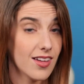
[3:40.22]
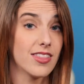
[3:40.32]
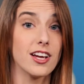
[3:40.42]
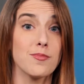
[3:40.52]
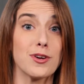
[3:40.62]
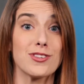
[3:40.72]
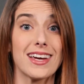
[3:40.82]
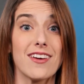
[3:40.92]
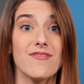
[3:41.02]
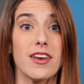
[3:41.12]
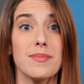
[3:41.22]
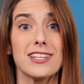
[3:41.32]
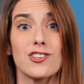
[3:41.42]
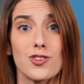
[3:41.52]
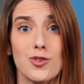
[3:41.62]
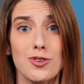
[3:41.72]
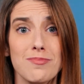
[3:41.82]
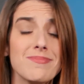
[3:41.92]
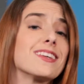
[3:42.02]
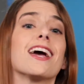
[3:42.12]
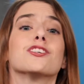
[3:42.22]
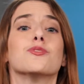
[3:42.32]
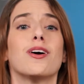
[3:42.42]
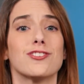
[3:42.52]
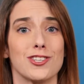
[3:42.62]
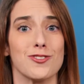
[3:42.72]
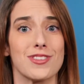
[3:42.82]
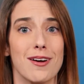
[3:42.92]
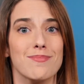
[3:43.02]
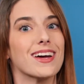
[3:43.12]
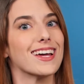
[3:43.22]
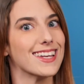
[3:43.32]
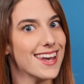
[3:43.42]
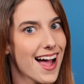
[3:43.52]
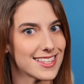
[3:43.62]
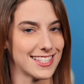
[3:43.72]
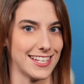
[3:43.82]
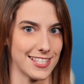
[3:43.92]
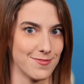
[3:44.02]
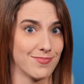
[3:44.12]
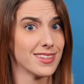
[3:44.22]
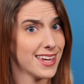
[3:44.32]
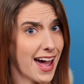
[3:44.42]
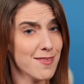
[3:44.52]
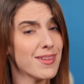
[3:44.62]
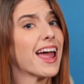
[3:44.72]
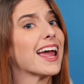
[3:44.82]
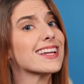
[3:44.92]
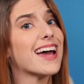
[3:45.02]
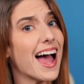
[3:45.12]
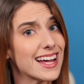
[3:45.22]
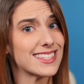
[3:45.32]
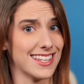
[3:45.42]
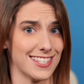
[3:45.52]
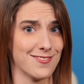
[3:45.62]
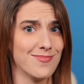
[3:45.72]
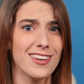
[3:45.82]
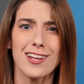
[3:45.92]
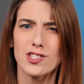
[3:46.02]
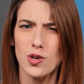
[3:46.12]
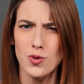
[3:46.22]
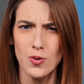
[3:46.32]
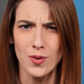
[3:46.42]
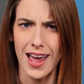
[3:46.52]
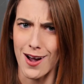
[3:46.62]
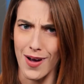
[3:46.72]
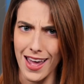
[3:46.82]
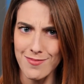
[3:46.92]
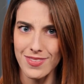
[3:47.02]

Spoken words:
Think abusing amphetamines is cool? Guess who else used them? Nazis. Yeah, and ISIS. Not so cool now, eh?